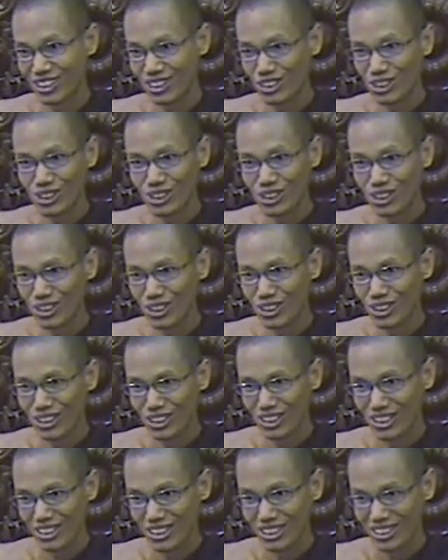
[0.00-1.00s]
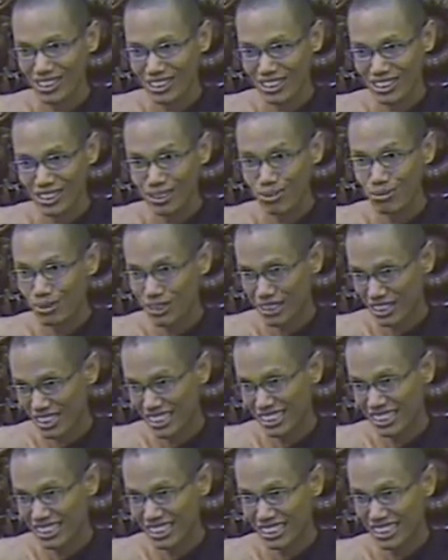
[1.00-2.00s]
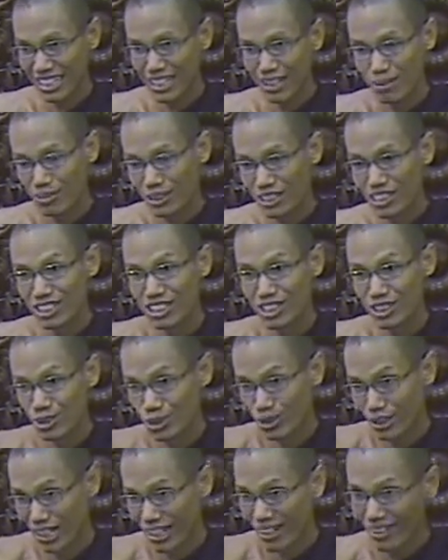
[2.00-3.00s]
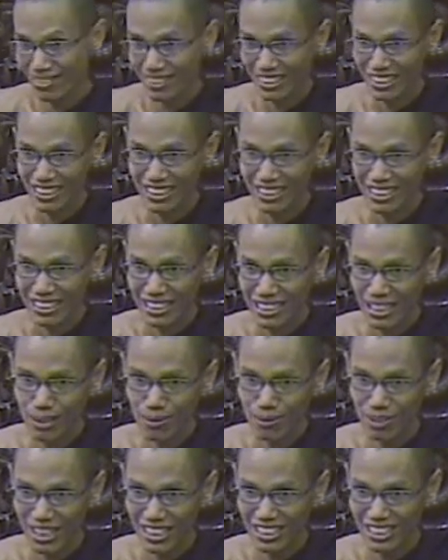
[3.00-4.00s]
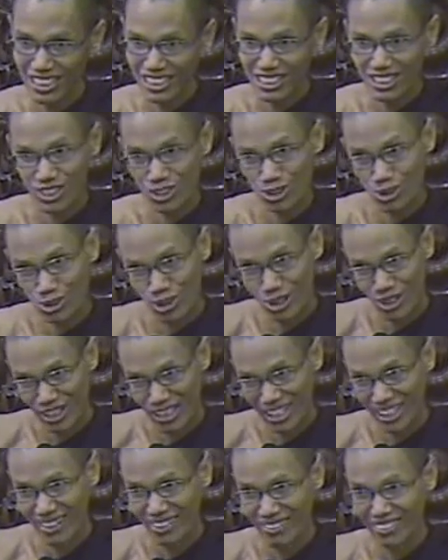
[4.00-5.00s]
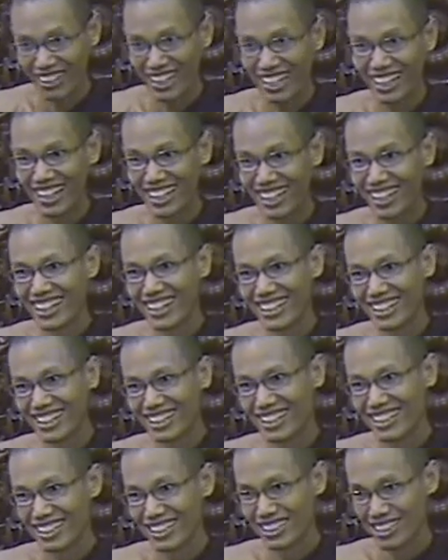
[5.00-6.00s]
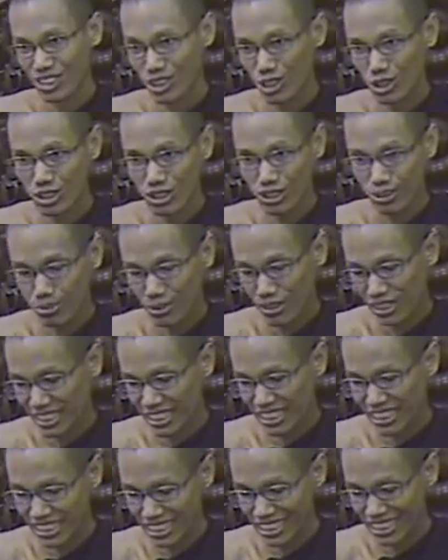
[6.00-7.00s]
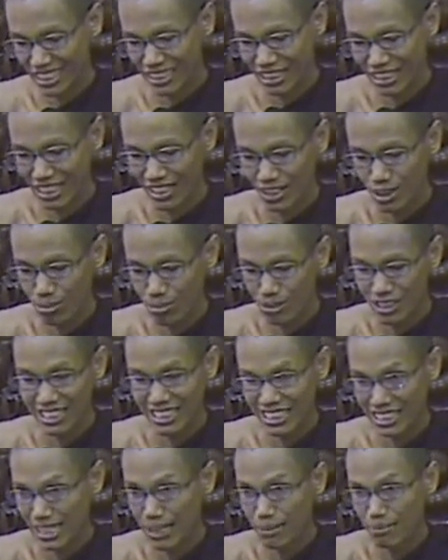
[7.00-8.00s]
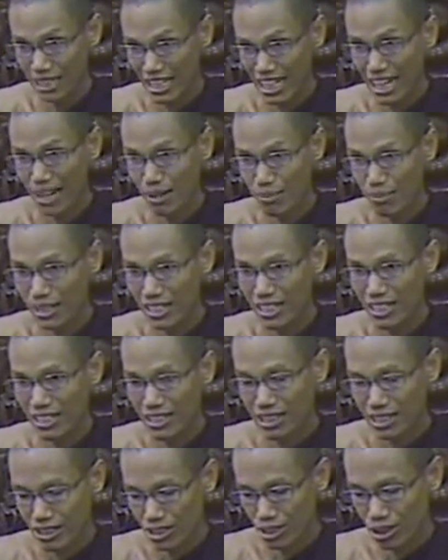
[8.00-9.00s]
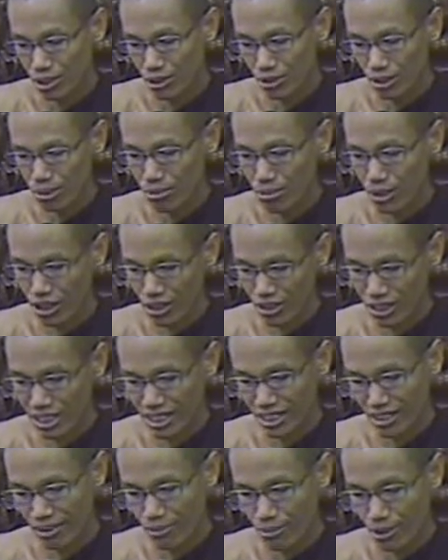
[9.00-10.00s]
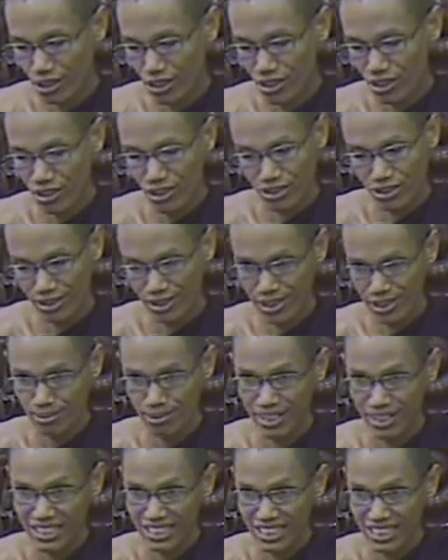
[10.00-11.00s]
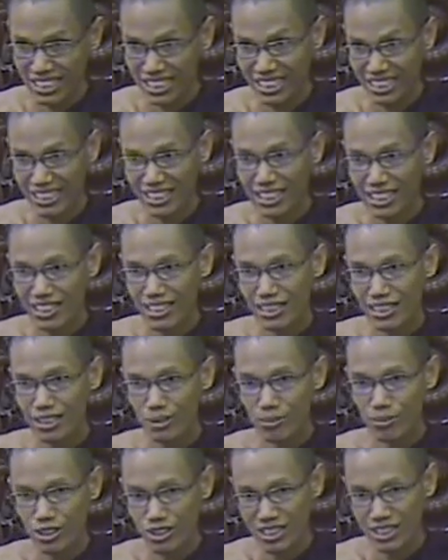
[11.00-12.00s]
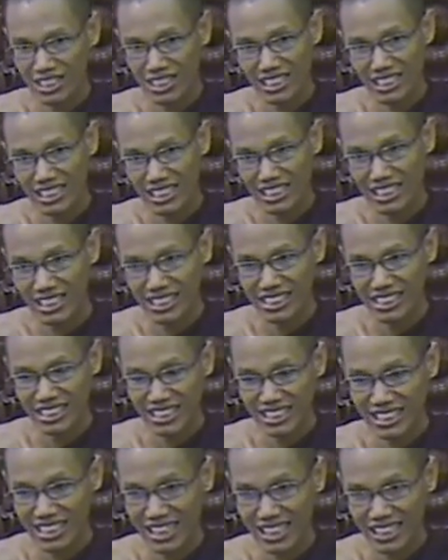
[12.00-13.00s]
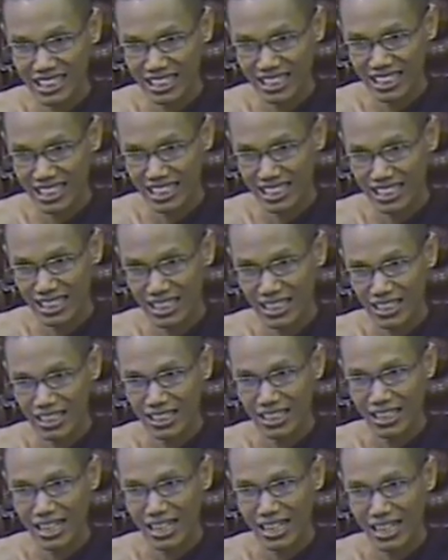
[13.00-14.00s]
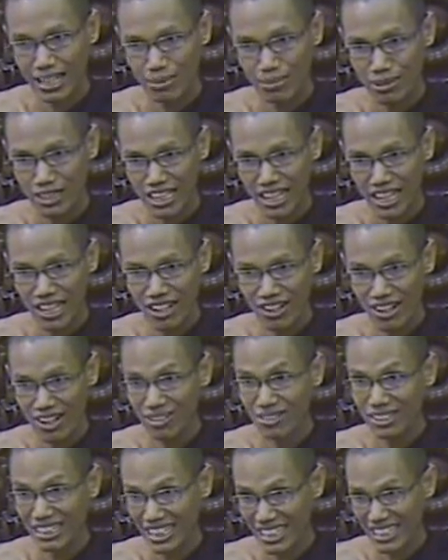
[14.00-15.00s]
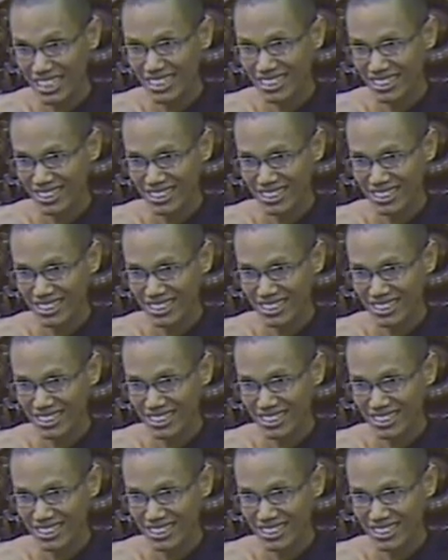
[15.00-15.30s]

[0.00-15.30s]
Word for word: so different thinking. Envy is you have, avarice is you not have. So different thinking cannot be the same time. So remorse, remorse is also different thinking. Remorse thinking is like that. Uh, I have done wrong thing.